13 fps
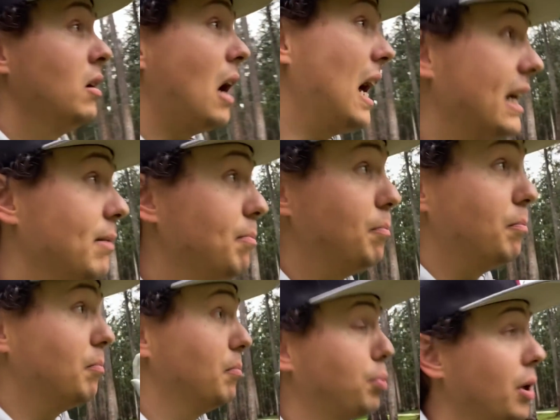I can
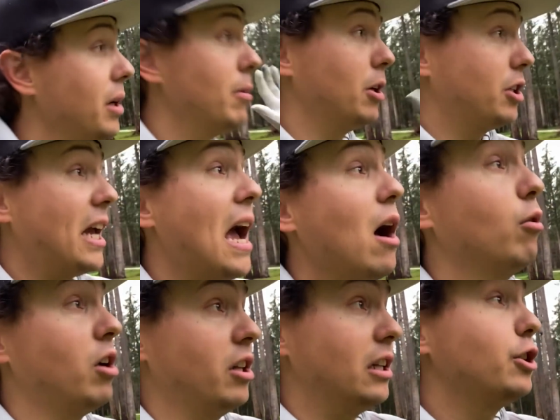pretty much
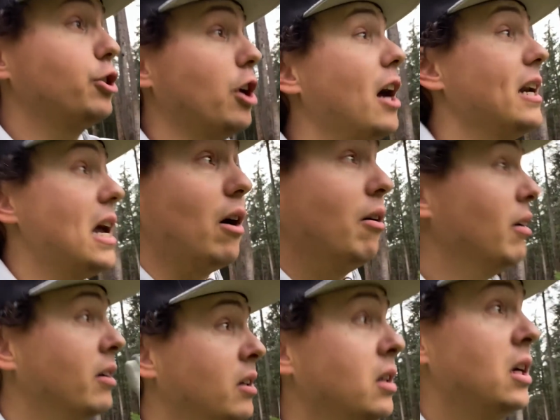count on this shot now
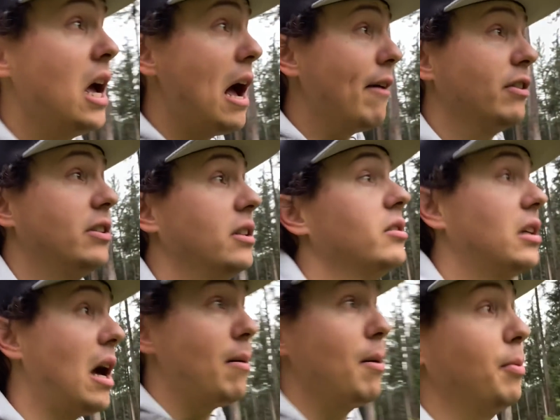every single
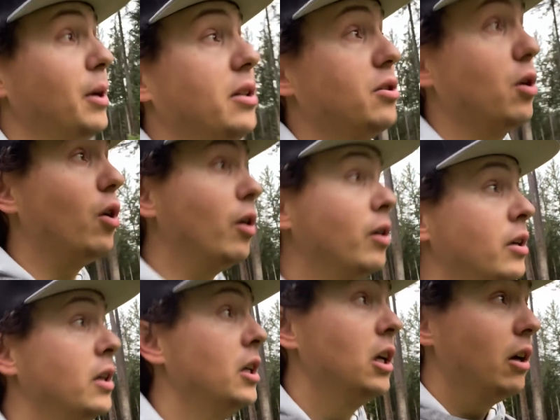time I play this hole
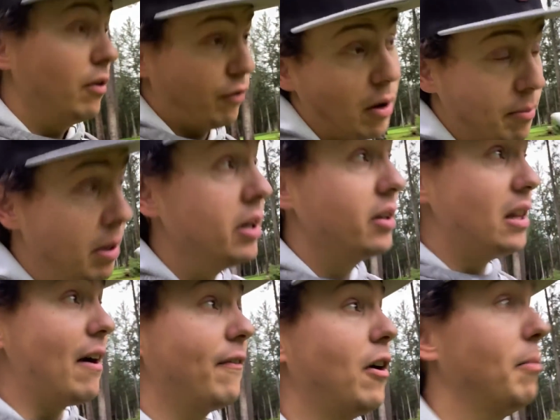from
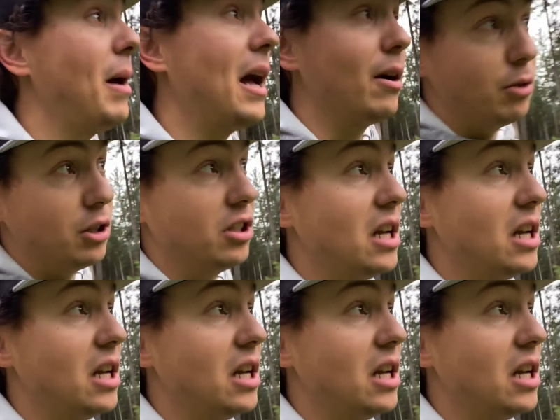that far back, which is